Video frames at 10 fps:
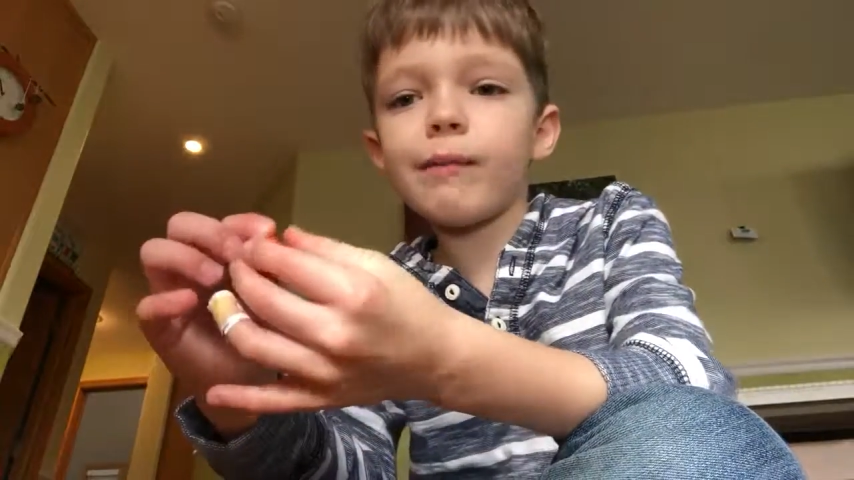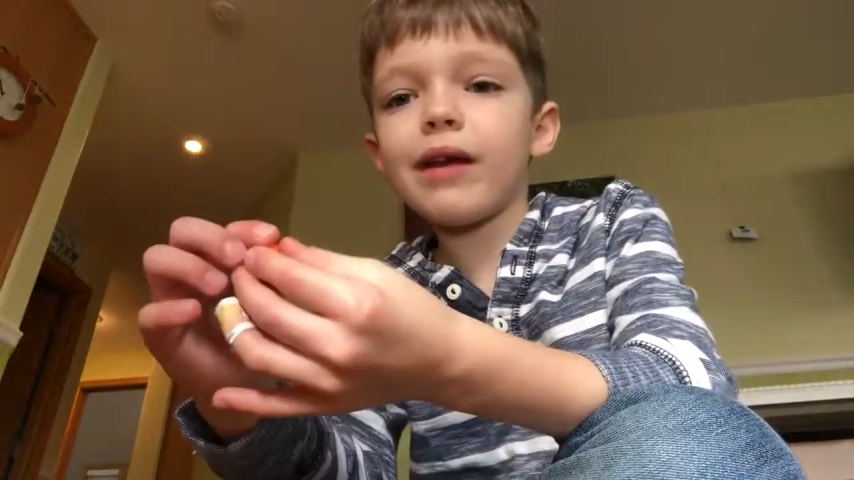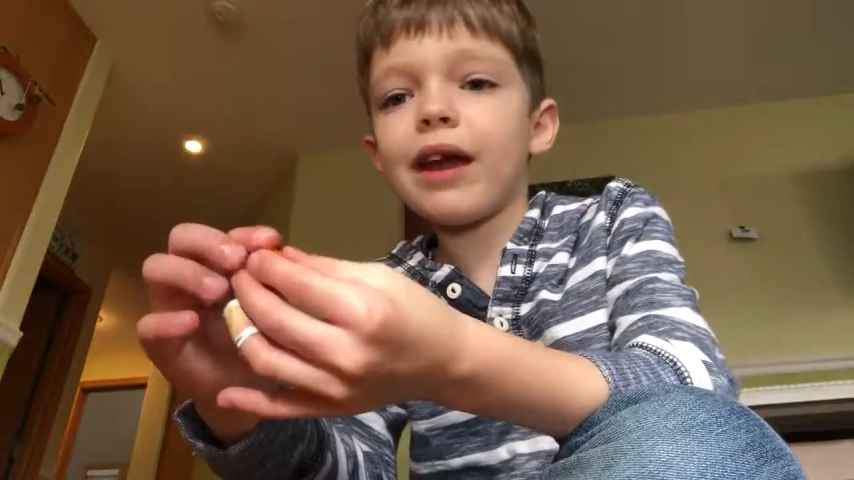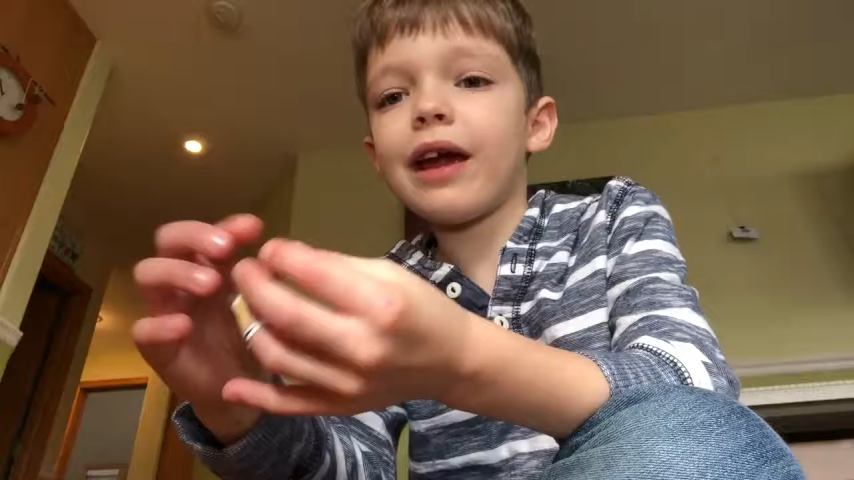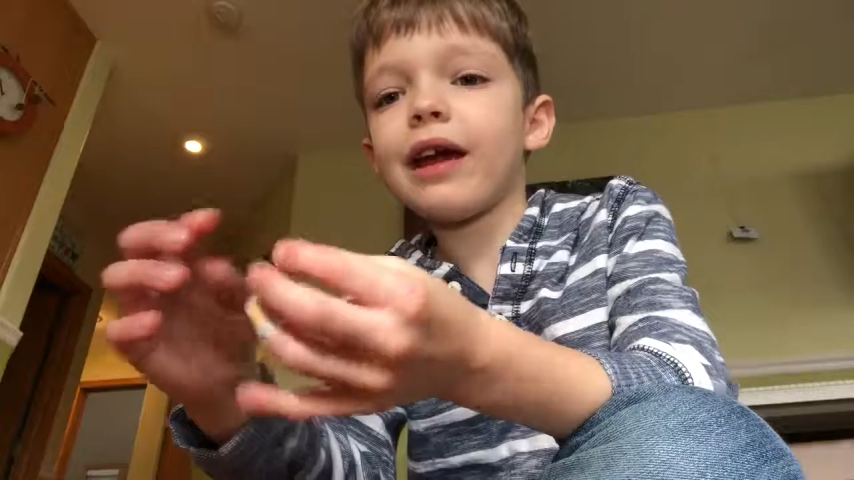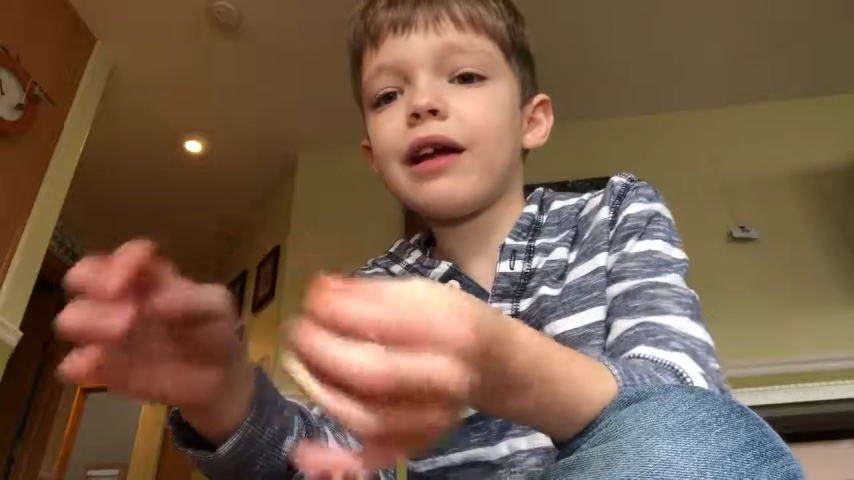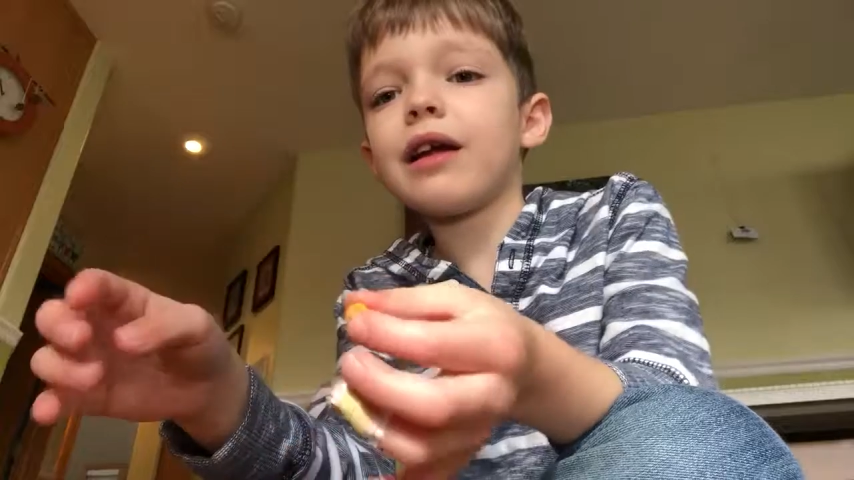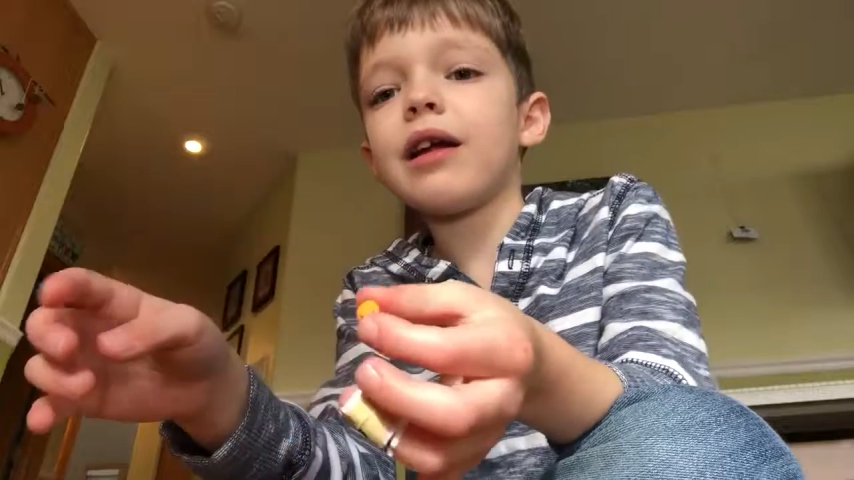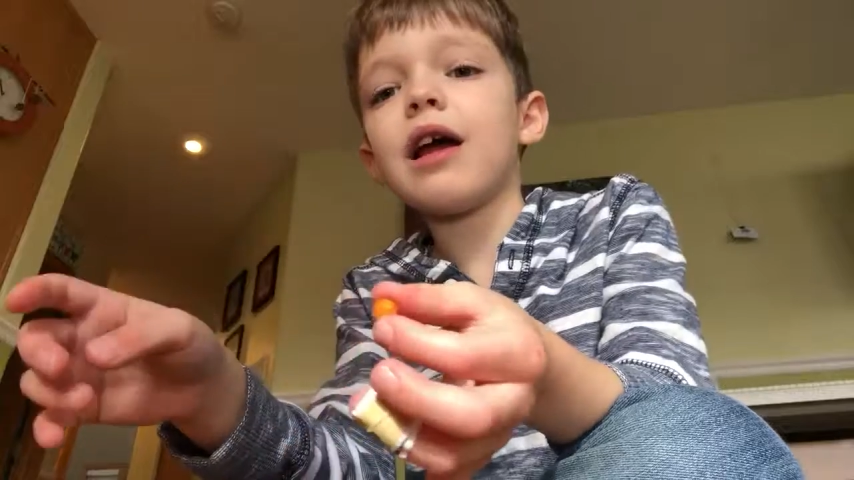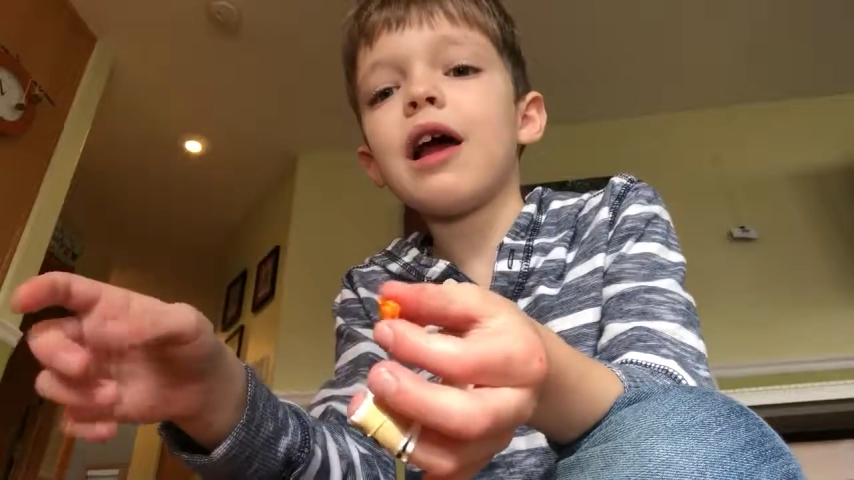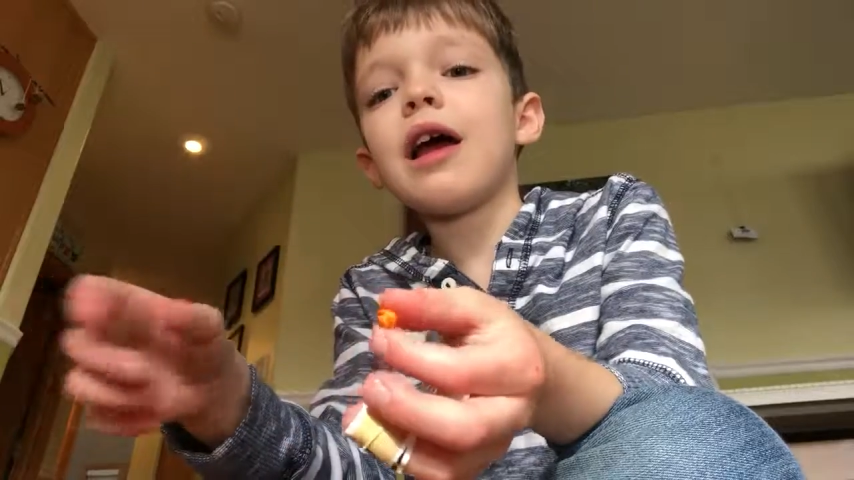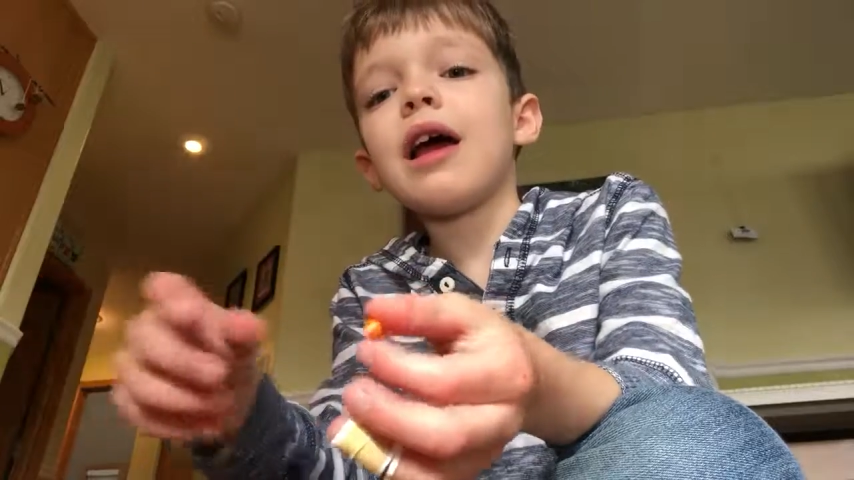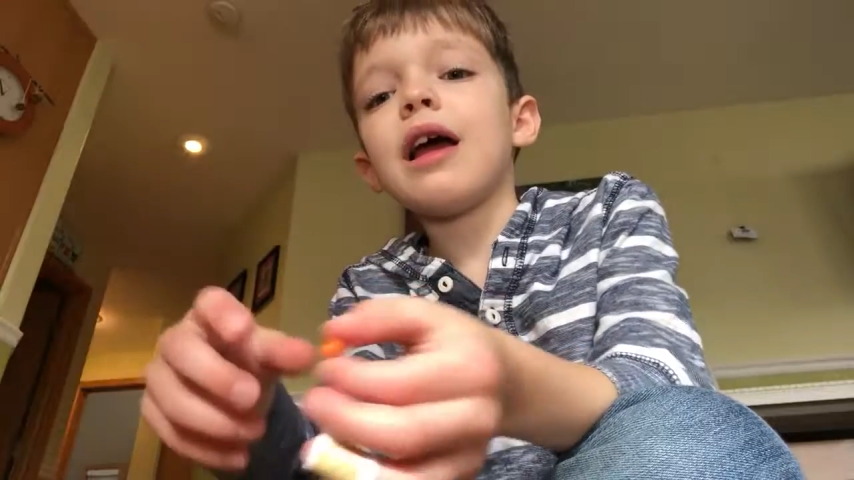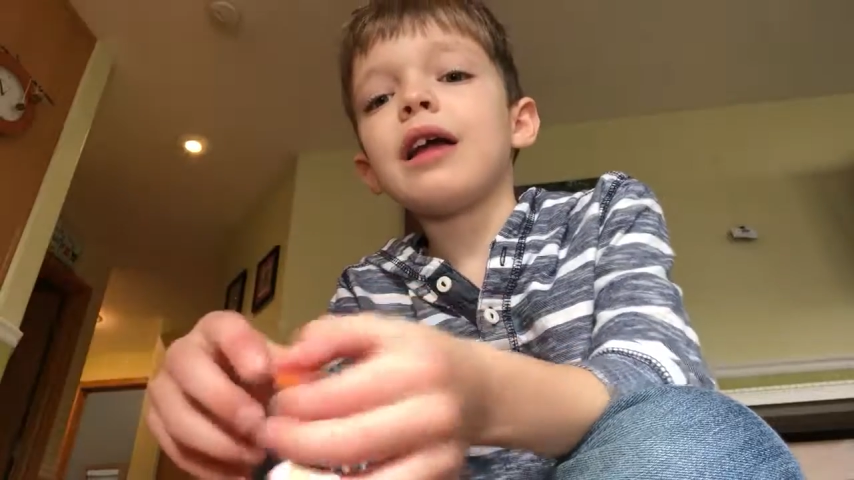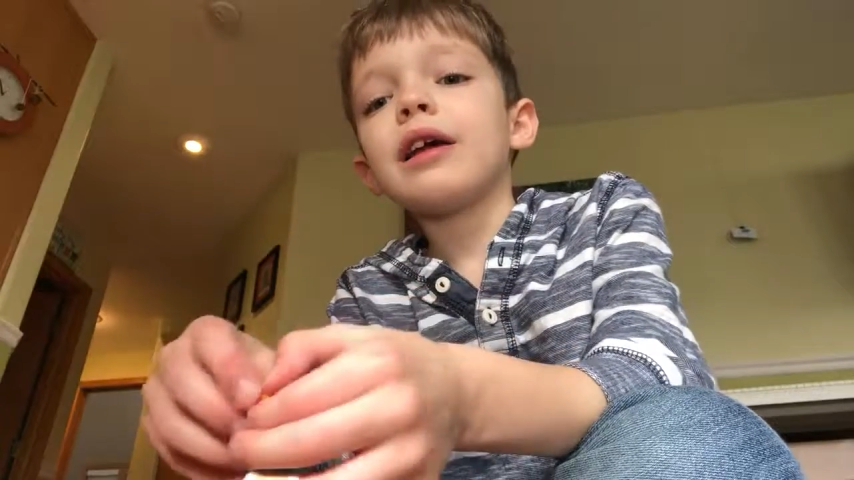make
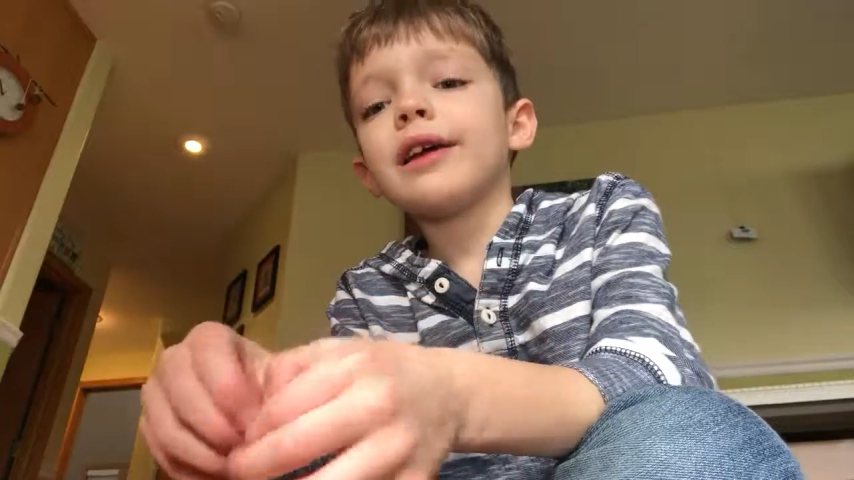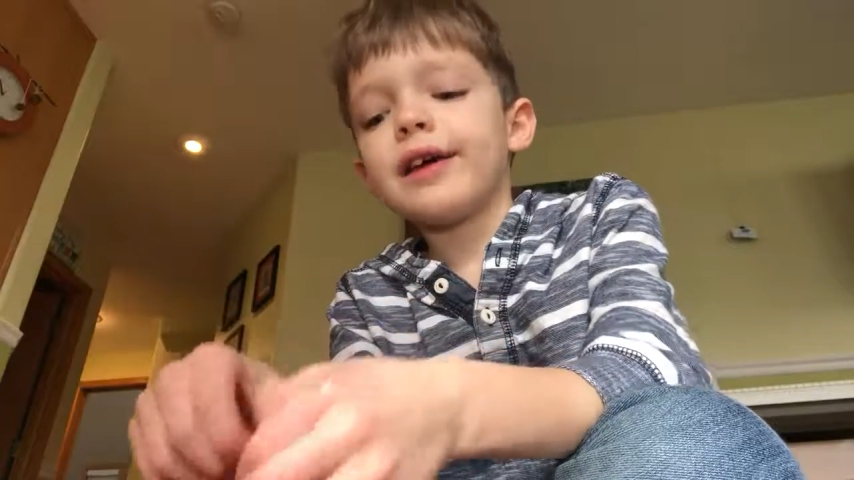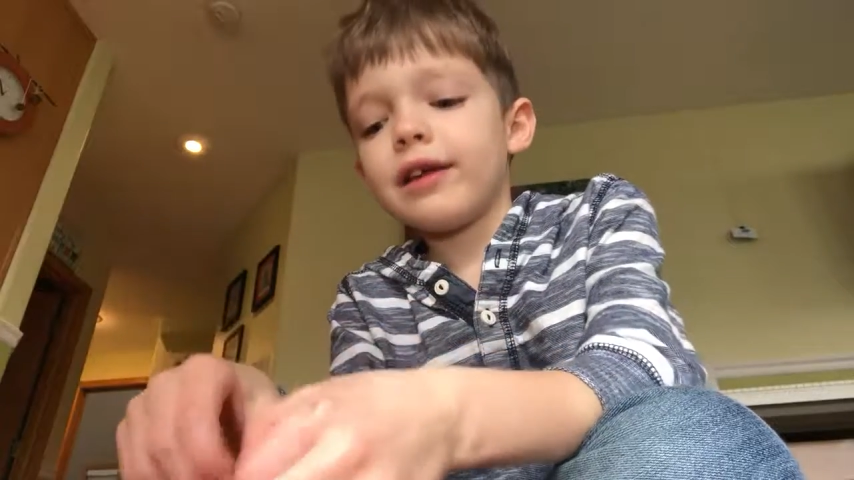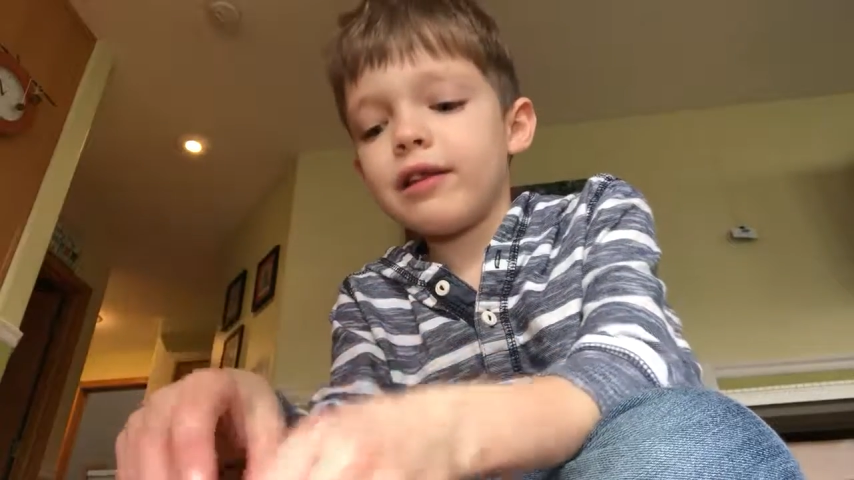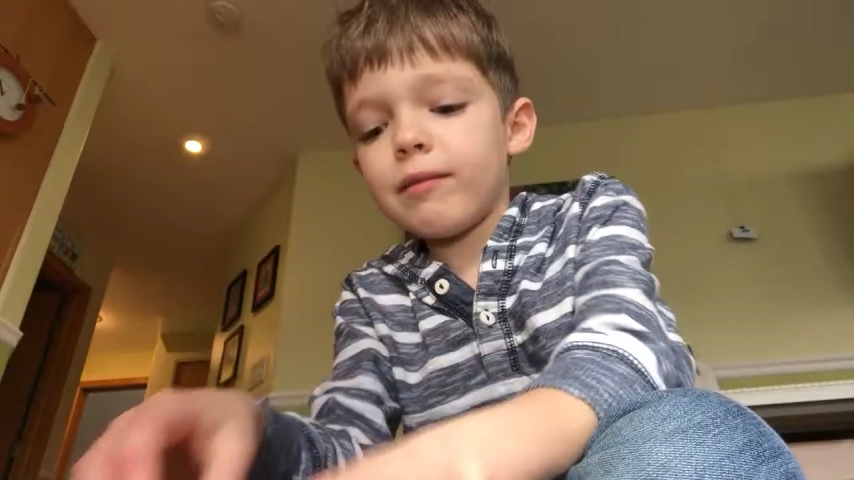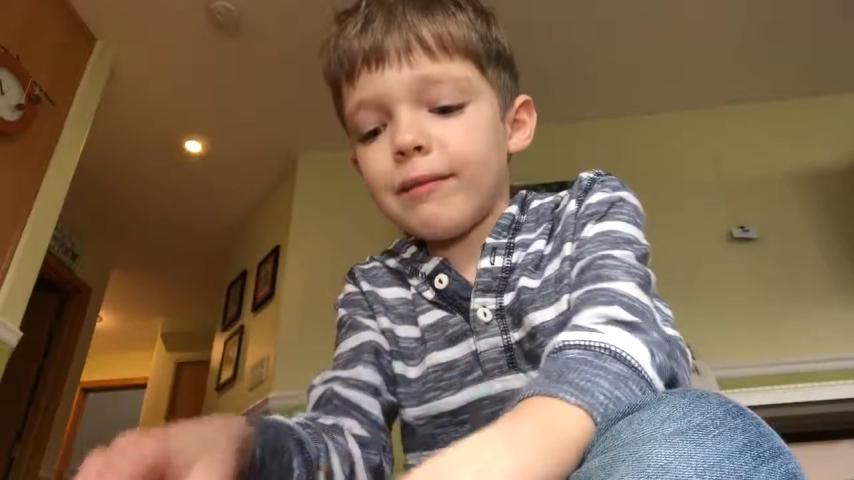the